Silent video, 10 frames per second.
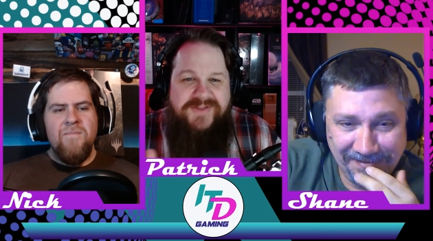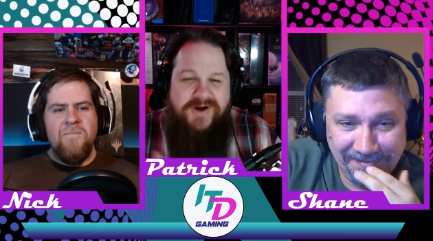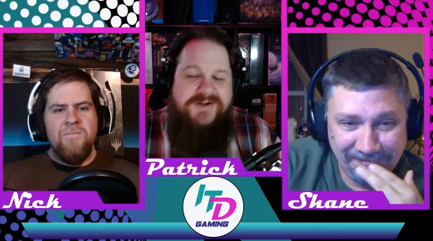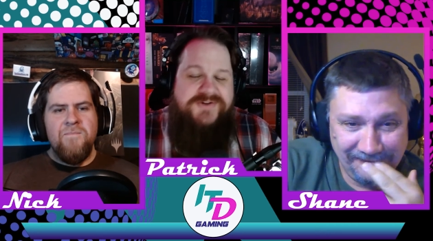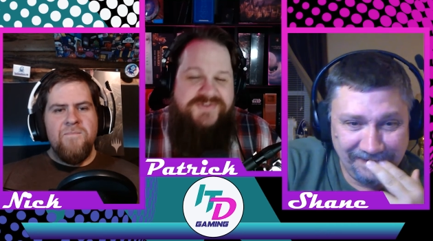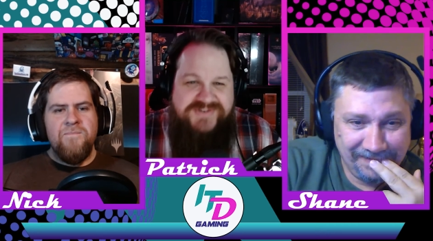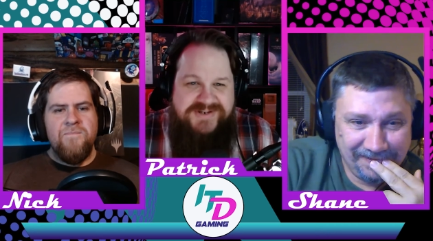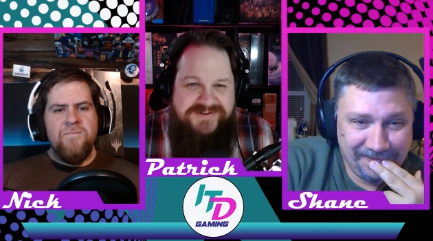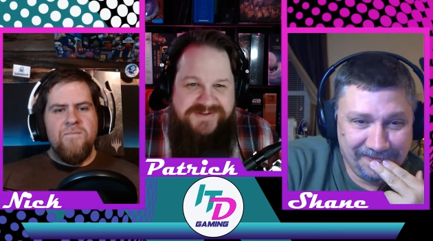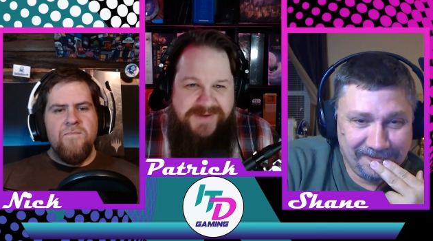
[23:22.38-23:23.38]
Speaker 1: the article is
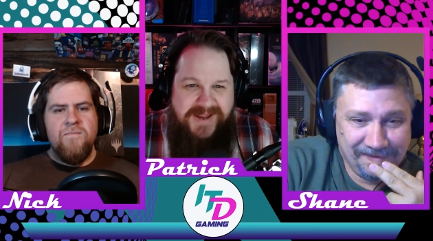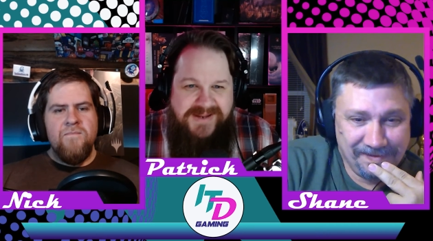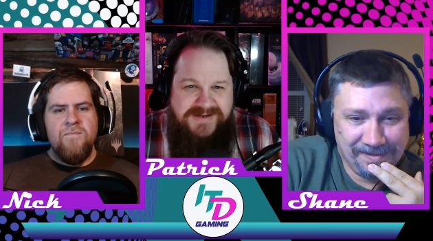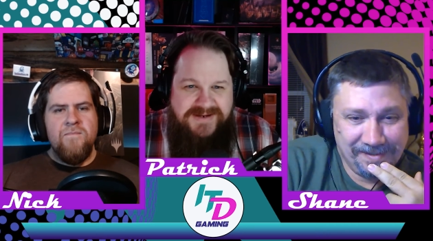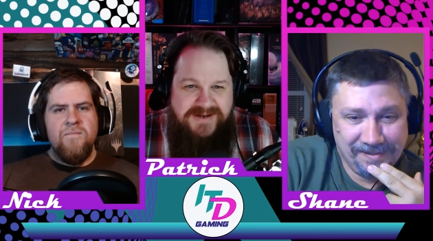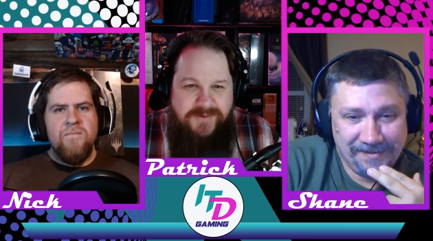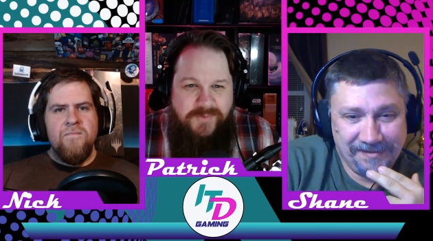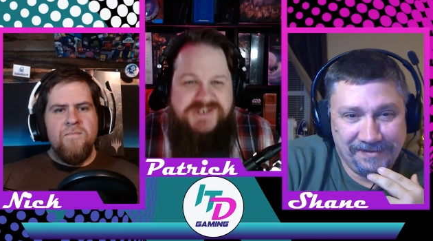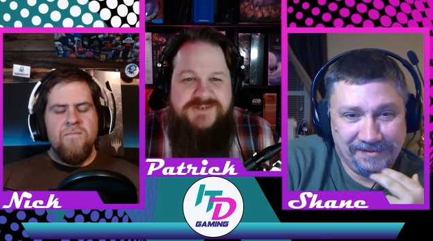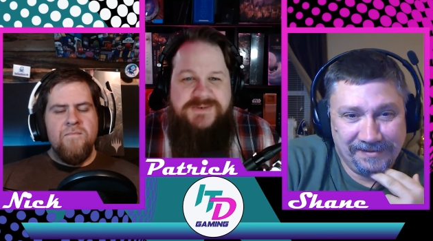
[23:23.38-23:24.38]
skewed the way.
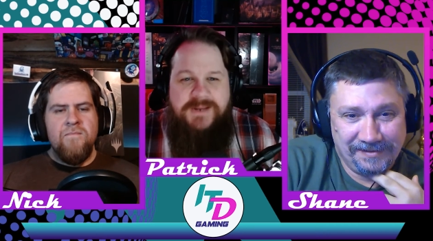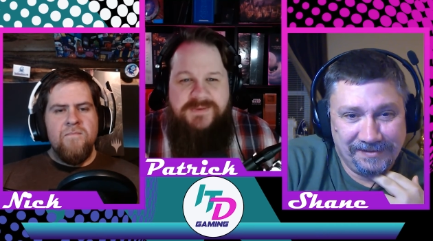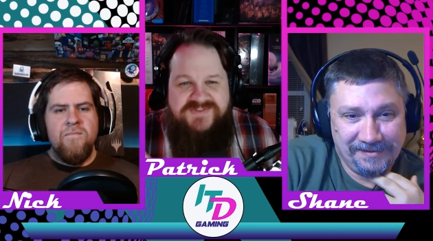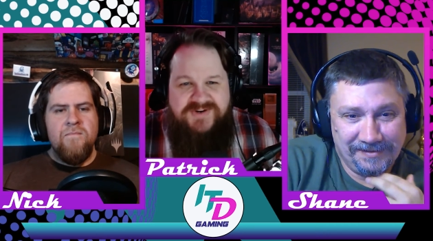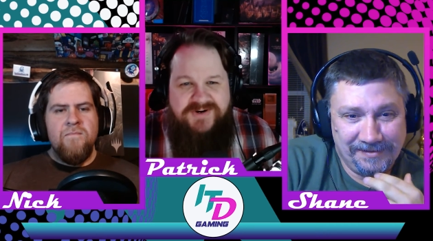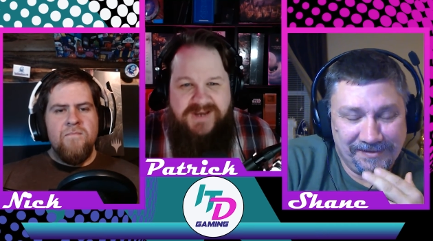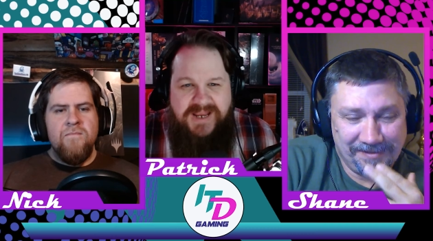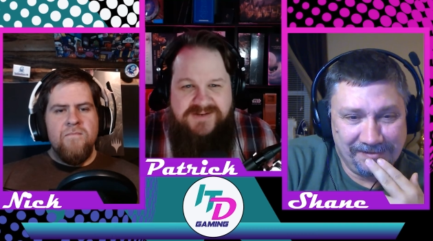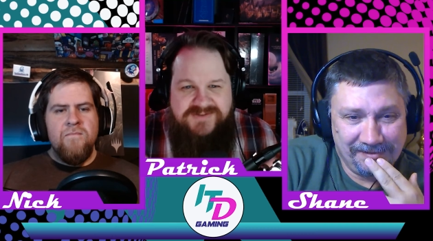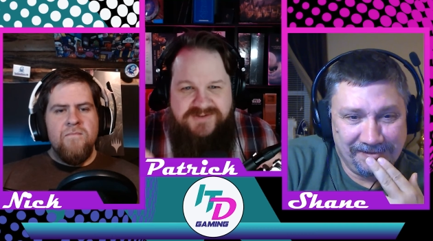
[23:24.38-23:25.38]
Once you become a certain
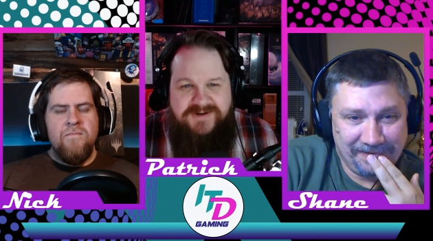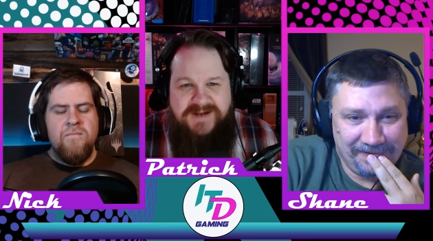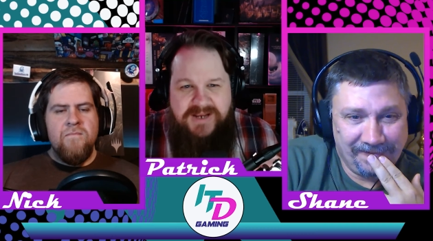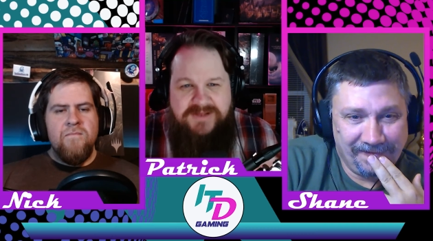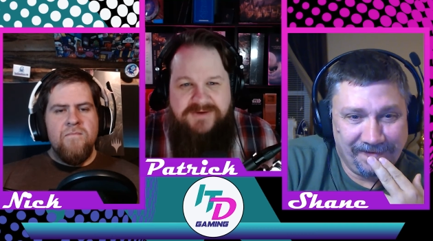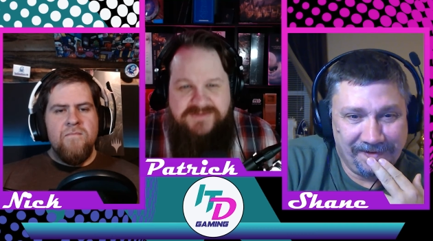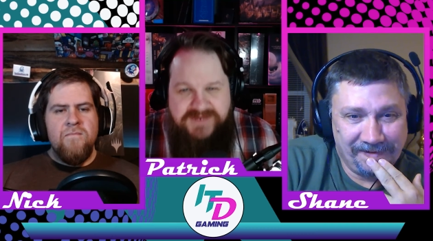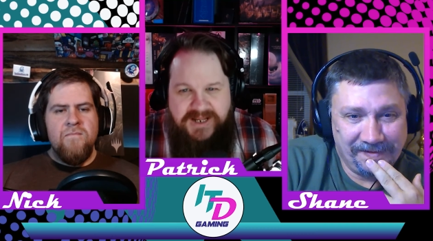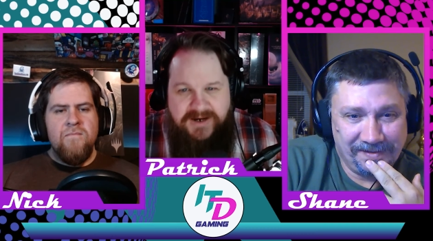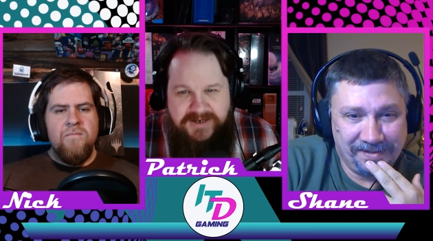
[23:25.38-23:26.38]
age, you learn how to use
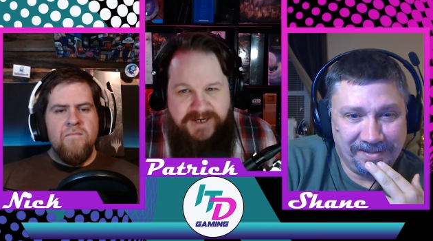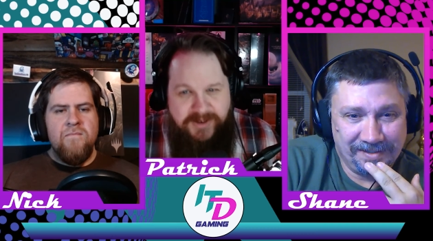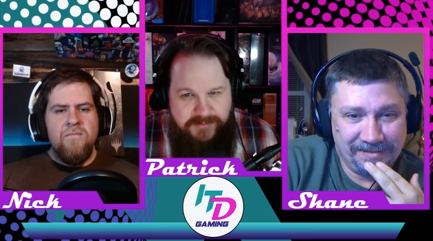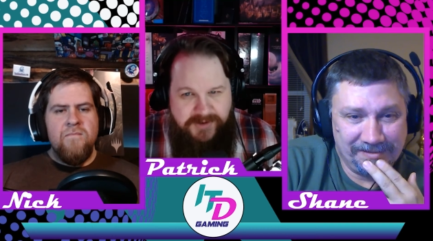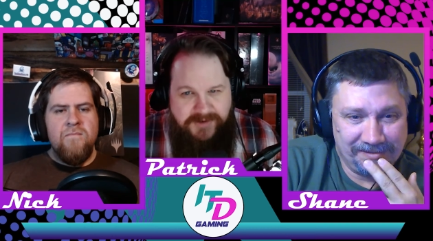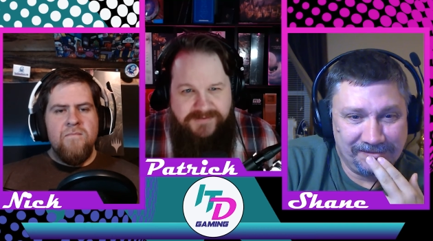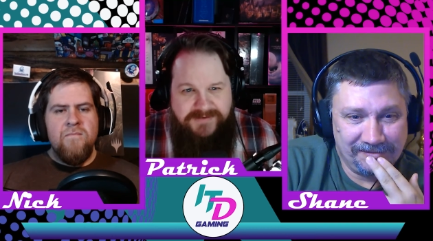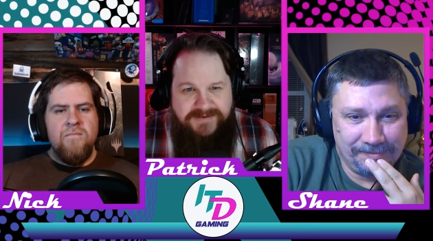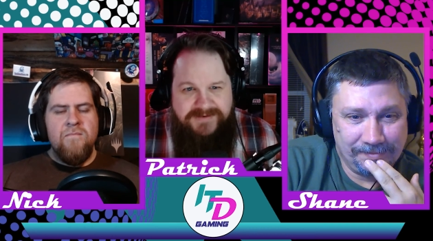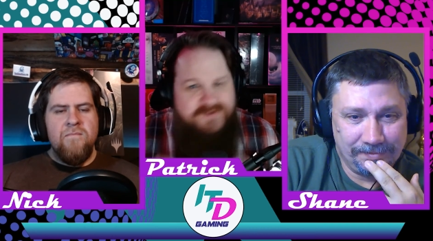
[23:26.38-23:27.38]
incognito mode.
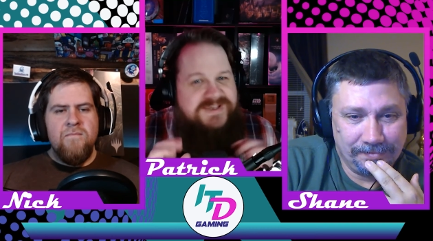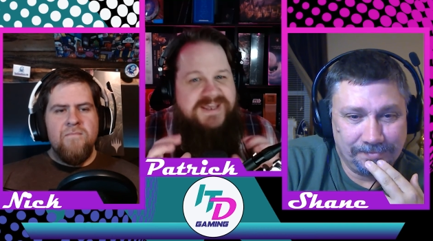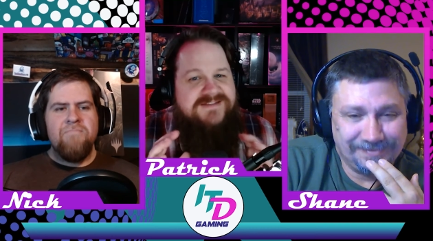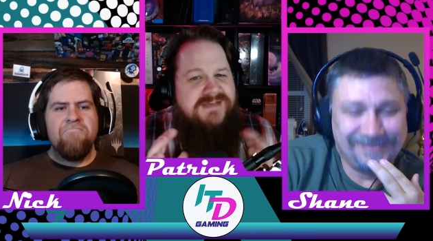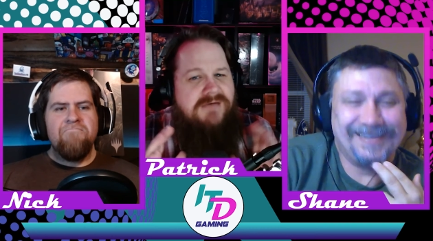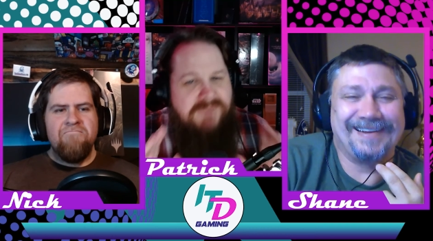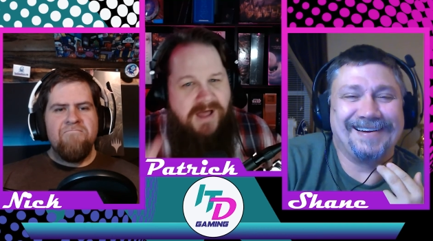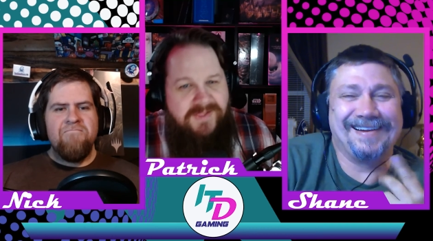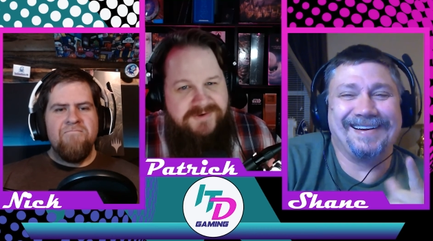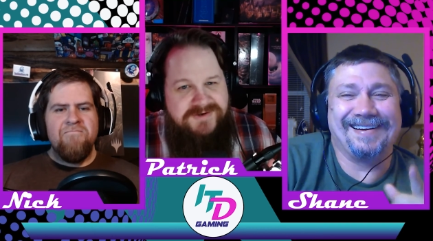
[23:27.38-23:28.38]
Those kids have
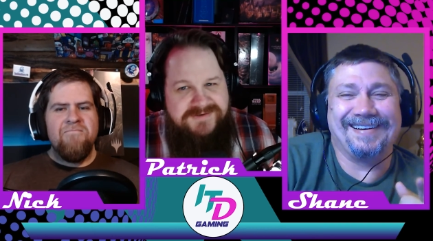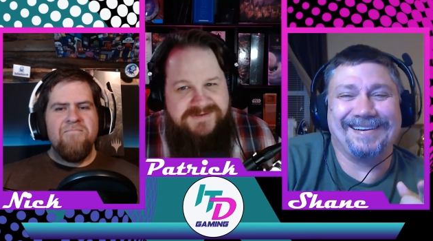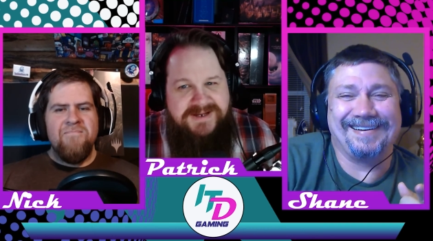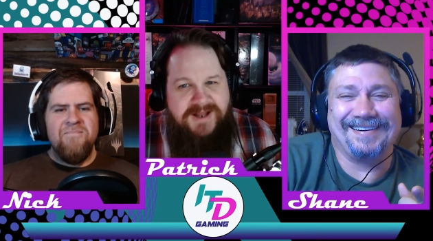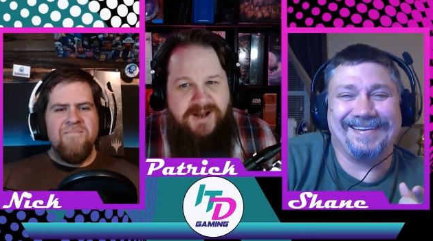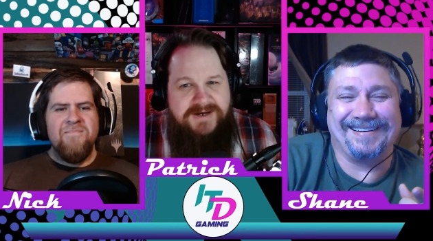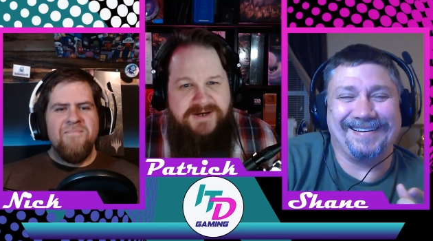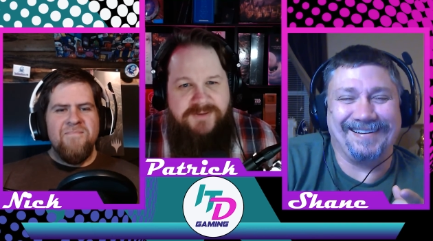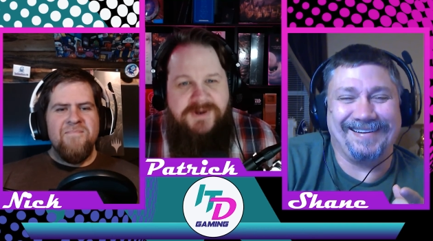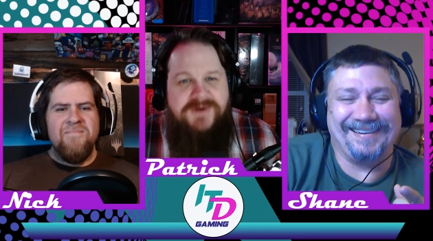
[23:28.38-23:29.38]
not learned to use
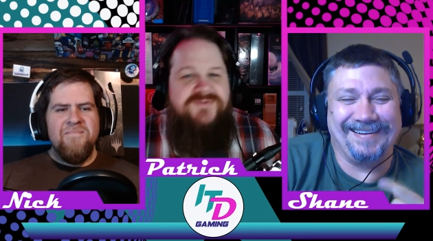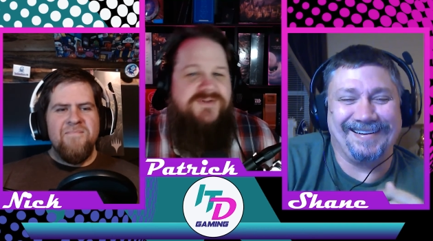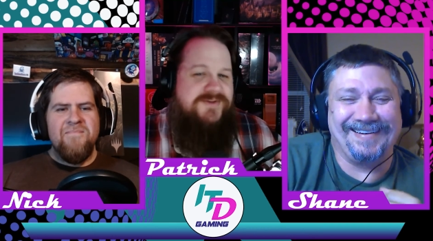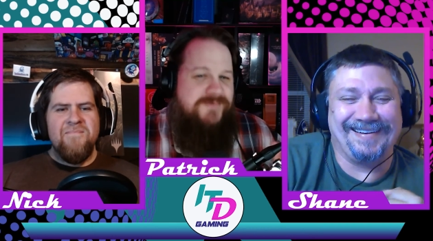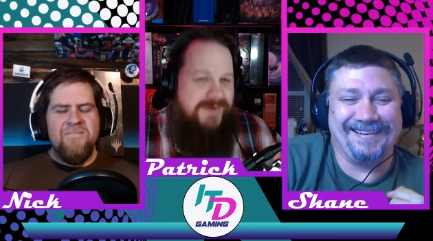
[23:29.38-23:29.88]
incognito mode, so that's